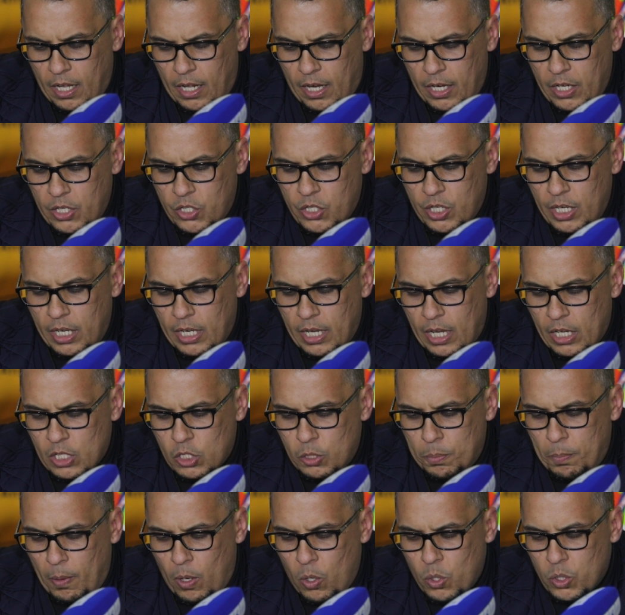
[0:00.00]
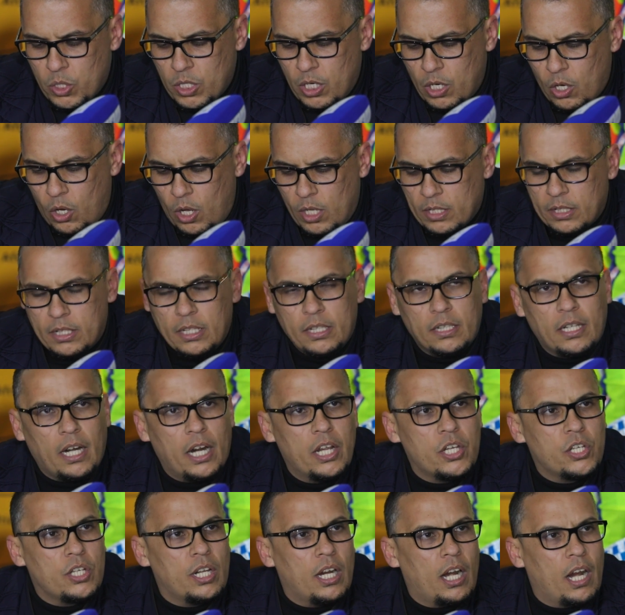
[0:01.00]
reaching explosion
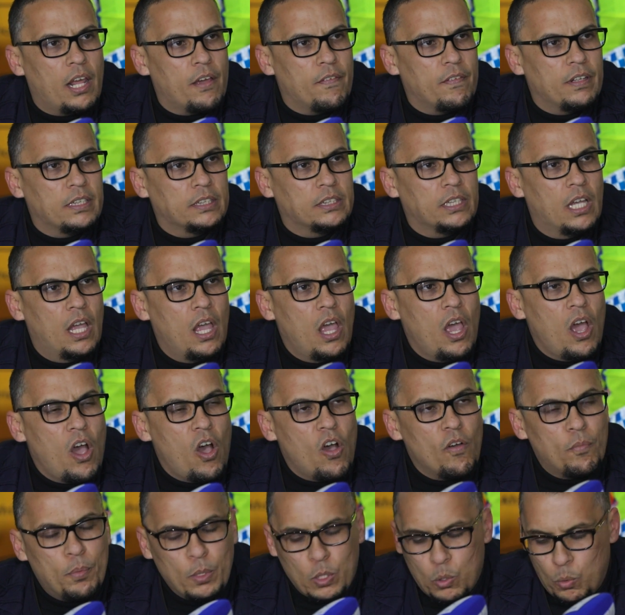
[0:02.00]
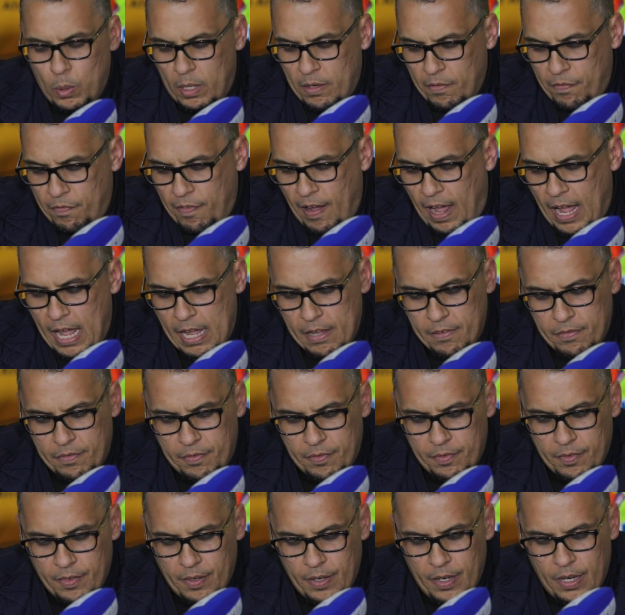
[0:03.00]
concentration levels of between 5
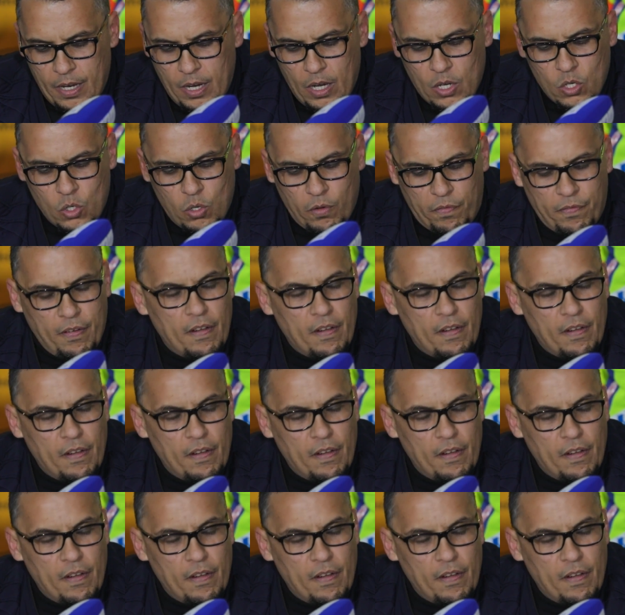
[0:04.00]
to